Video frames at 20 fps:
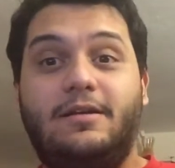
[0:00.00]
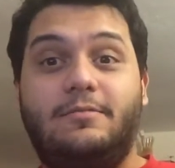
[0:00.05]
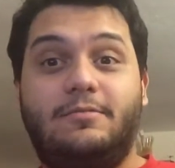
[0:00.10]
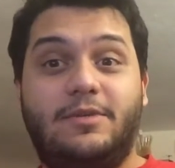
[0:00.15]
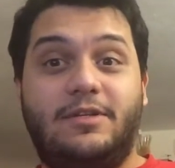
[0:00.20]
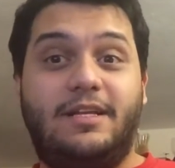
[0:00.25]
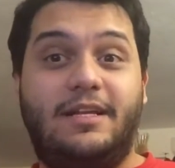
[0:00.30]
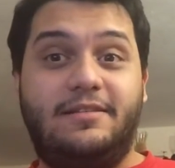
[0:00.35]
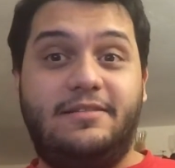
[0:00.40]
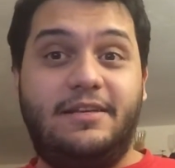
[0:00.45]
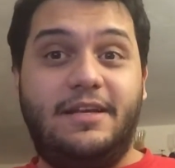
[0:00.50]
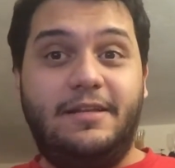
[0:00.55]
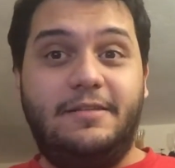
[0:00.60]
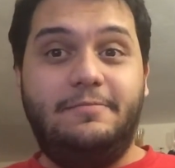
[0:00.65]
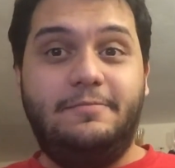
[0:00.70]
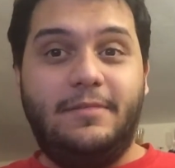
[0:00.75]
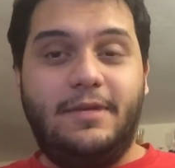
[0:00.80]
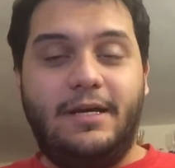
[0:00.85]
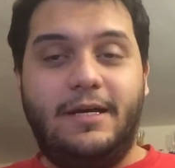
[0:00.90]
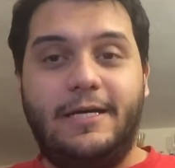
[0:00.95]
But that's
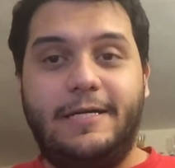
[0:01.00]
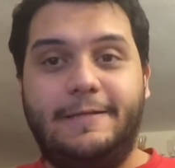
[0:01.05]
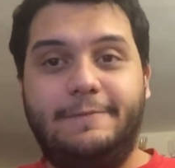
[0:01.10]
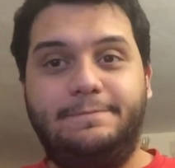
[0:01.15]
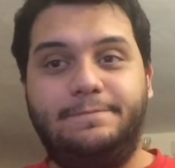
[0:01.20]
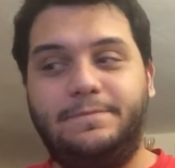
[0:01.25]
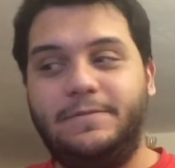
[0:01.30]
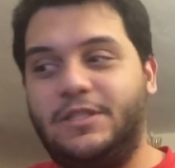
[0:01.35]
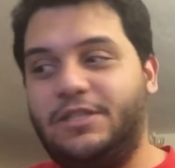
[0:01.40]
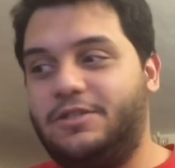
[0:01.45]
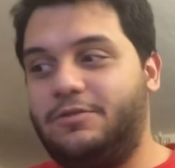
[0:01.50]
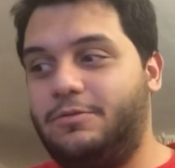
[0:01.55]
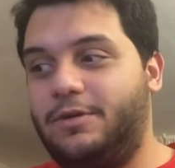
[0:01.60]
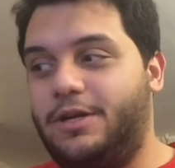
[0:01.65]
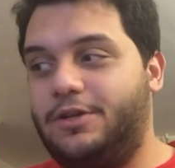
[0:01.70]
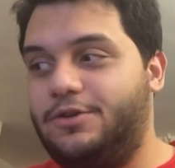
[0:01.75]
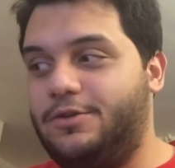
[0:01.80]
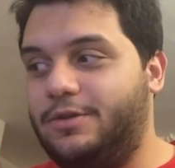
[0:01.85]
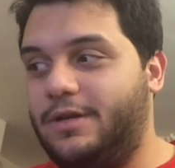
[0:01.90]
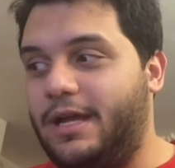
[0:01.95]
it. Just
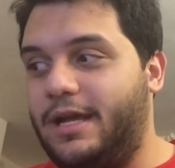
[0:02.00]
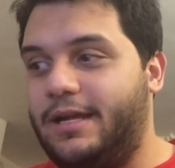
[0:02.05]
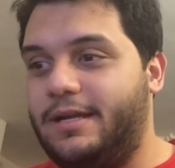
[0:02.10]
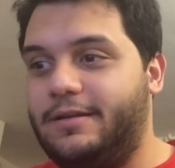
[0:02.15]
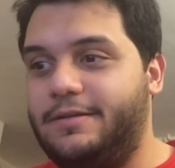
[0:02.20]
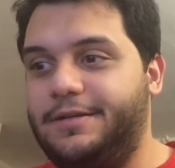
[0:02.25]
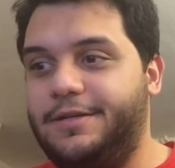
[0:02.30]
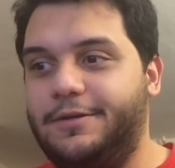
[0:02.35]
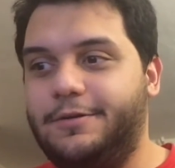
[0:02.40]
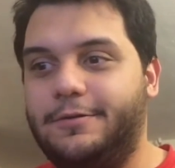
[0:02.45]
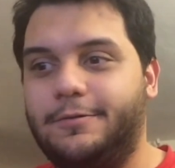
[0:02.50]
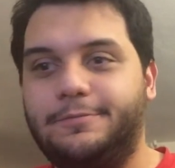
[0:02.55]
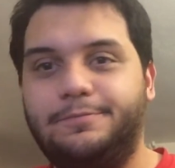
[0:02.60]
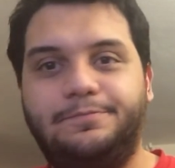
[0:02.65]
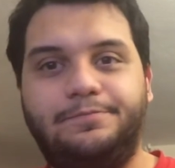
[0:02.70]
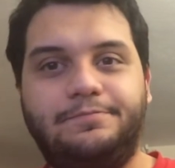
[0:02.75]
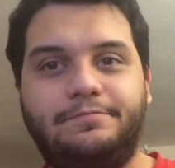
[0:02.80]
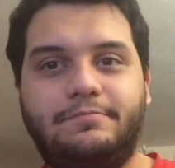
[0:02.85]
wanted to get a new,